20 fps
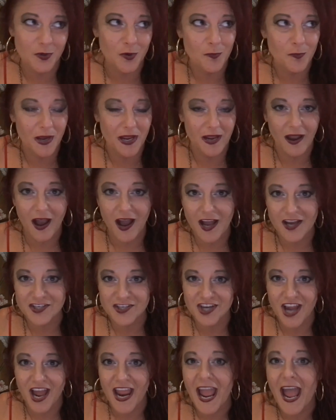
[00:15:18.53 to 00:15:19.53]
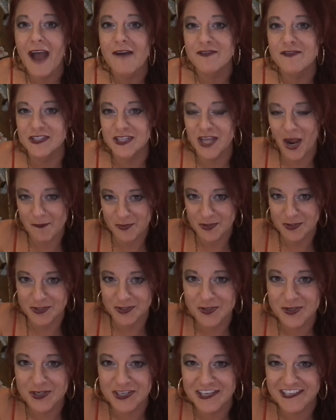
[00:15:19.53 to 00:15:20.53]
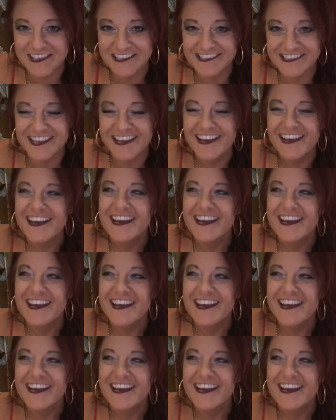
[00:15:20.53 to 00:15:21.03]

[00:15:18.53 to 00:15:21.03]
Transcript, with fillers: oh my gosh, I have these opportunities